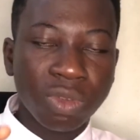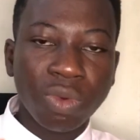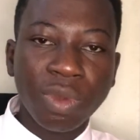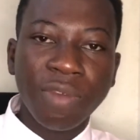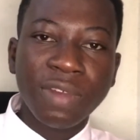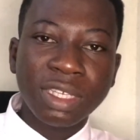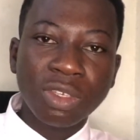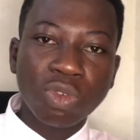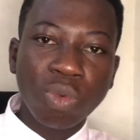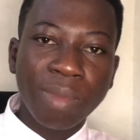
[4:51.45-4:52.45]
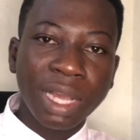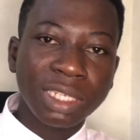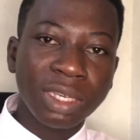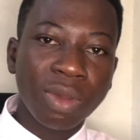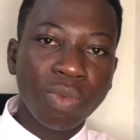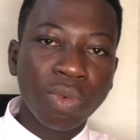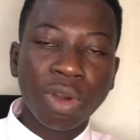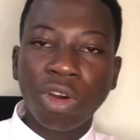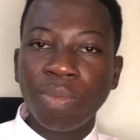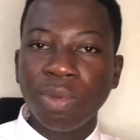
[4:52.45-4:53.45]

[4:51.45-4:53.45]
So investing so much will help